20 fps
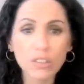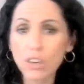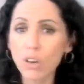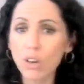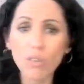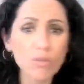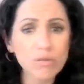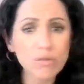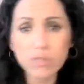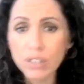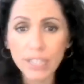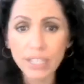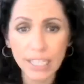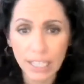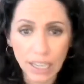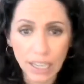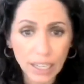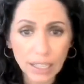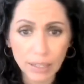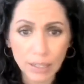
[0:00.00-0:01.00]
go look
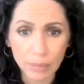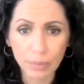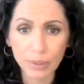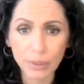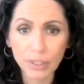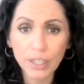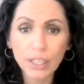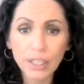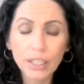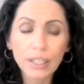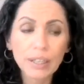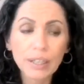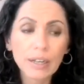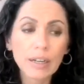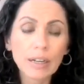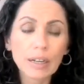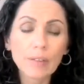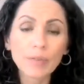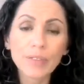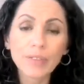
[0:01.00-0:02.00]
it up.
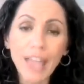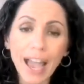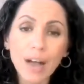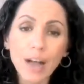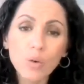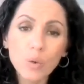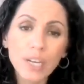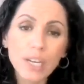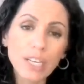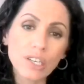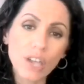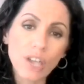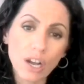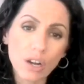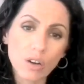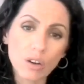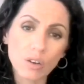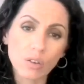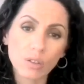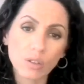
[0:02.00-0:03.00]
Now we
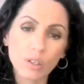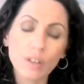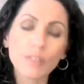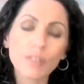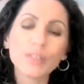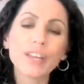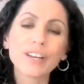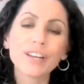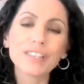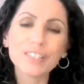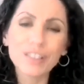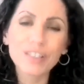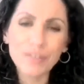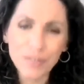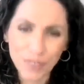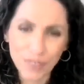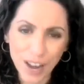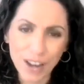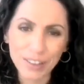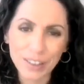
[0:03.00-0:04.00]
know there is a
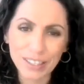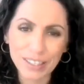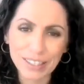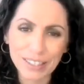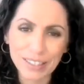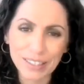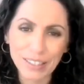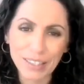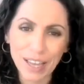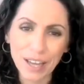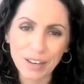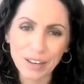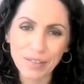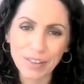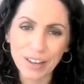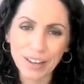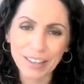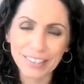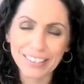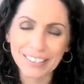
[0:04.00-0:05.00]
virus inside of
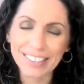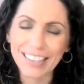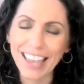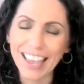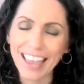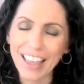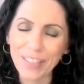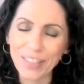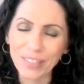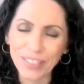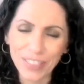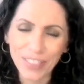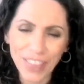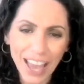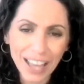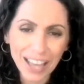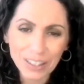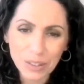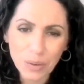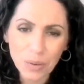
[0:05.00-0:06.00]
us, and
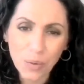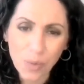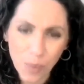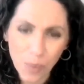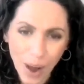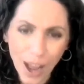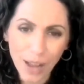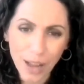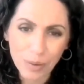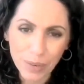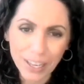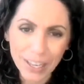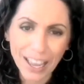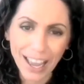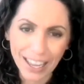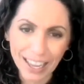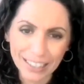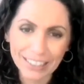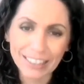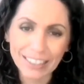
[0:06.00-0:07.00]
that's why we
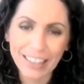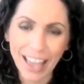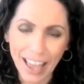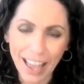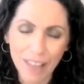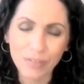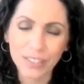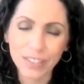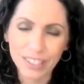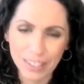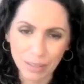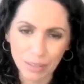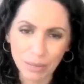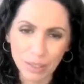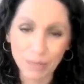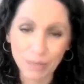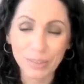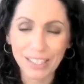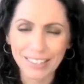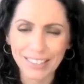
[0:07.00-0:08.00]
have
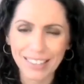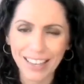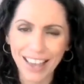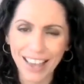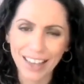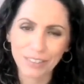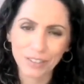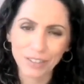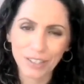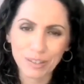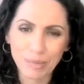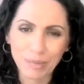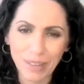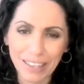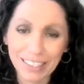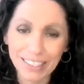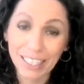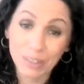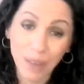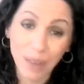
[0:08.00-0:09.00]
symptoms as they have, because of me.
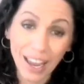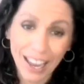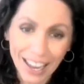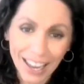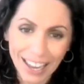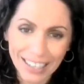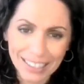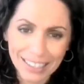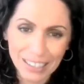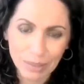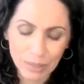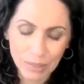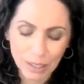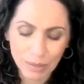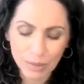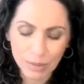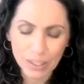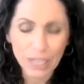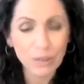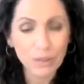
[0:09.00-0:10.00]
That's why I had
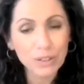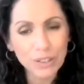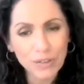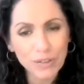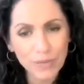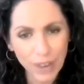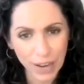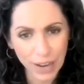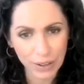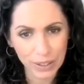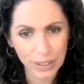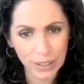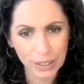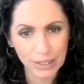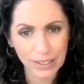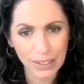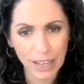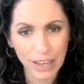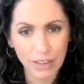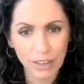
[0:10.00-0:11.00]
symptoms. There was a virus
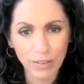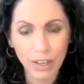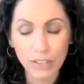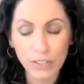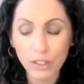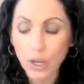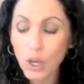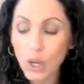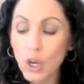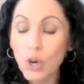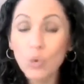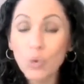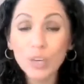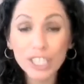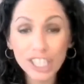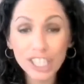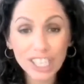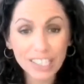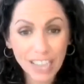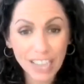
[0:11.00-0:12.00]
inside of us. We
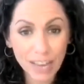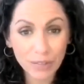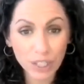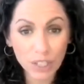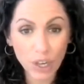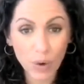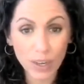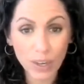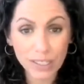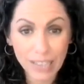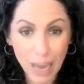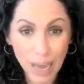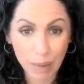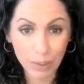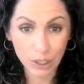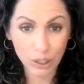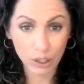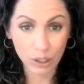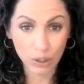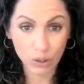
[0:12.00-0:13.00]
just have to go on
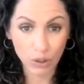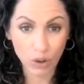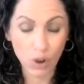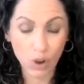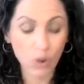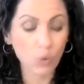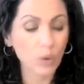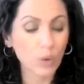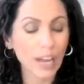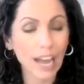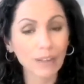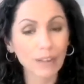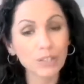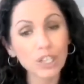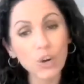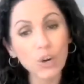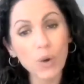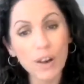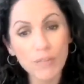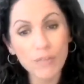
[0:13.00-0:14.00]
damage control. We have to
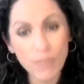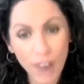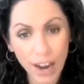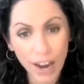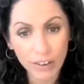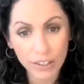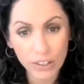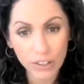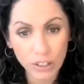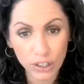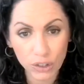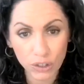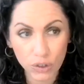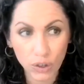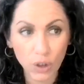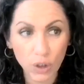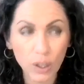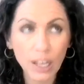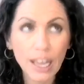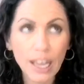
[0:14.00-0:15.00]
go on virus
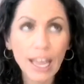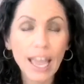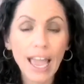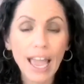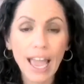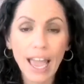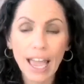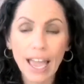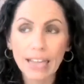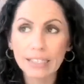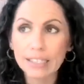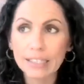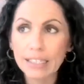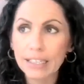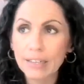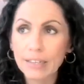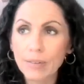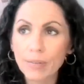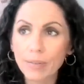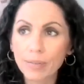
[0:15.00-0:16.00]
control. And
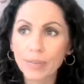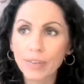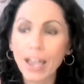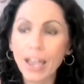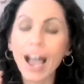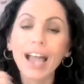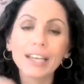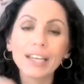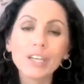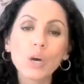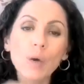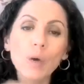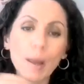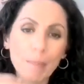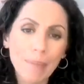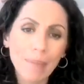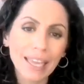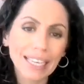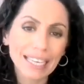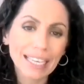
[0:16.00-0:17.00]
I know
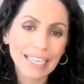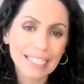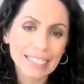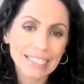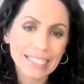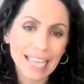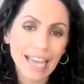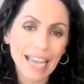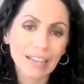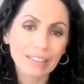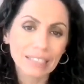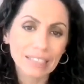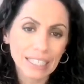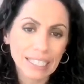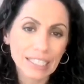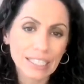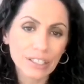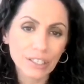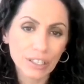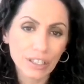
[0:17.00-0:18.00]
I'm making it sound
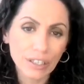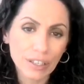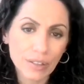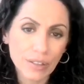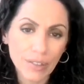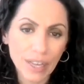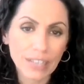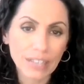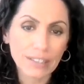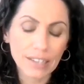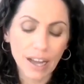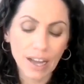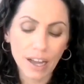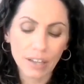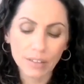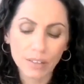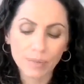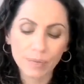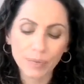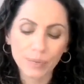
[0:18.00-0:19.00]
easier than
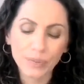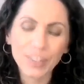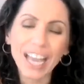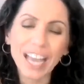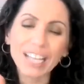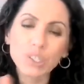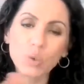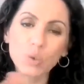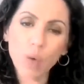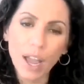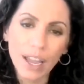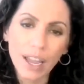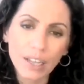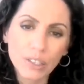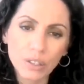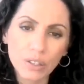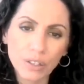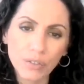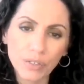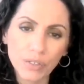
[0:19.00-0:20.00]
done. That's why I
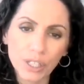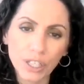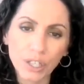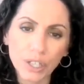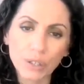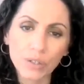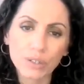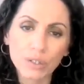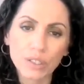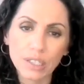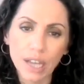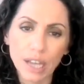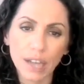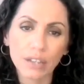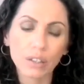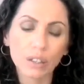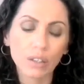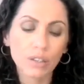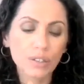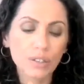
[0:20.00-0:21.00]
do the videos
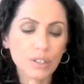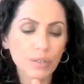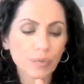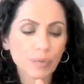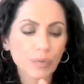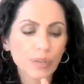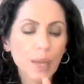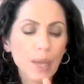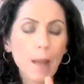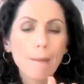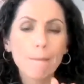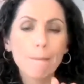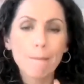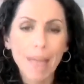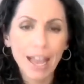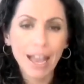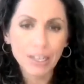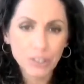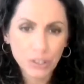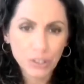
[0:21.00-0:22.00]
titled
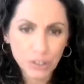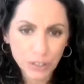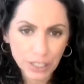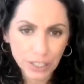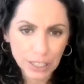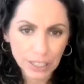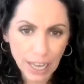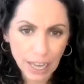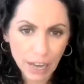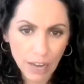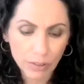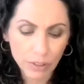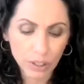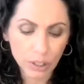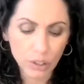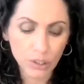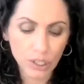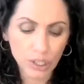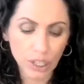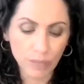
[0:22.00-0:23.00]
Mastering the
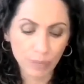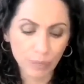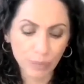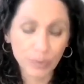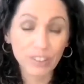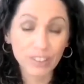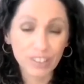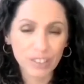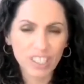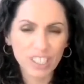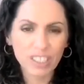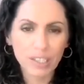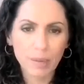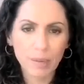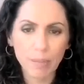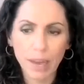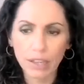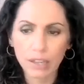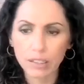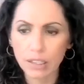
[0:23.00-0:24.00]
Evolution. So let's get
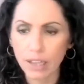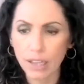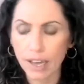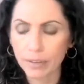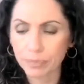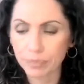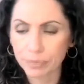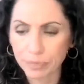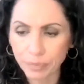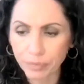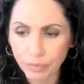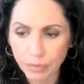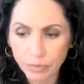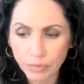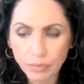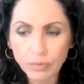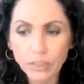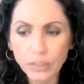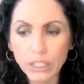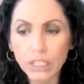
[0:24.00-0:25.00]
back to
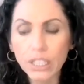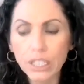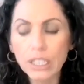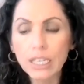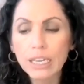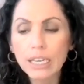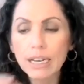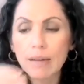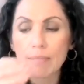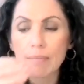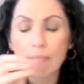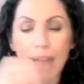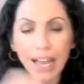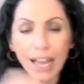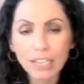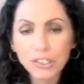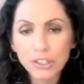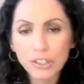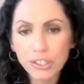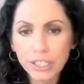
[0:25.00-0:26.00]
that.
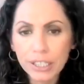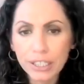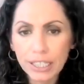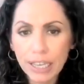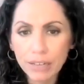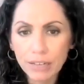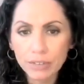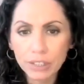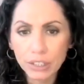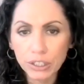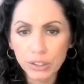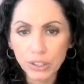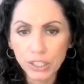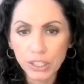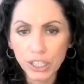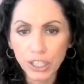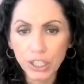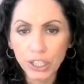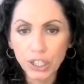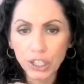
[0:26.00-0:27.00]
Mastering the
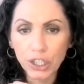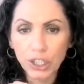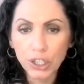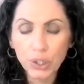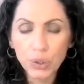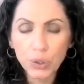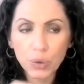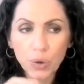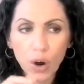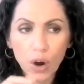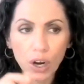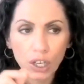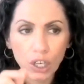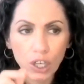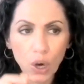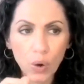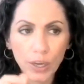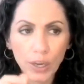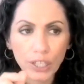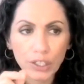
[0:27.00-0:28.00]
Evolution, you are
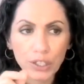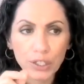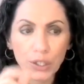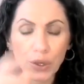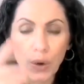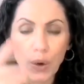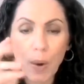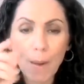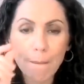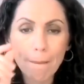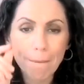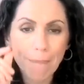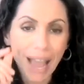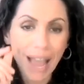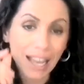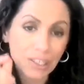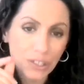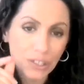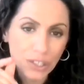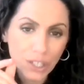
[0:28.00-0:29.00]
going to
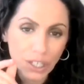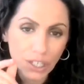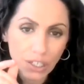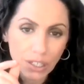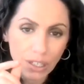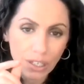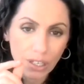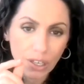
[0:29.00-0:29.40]
master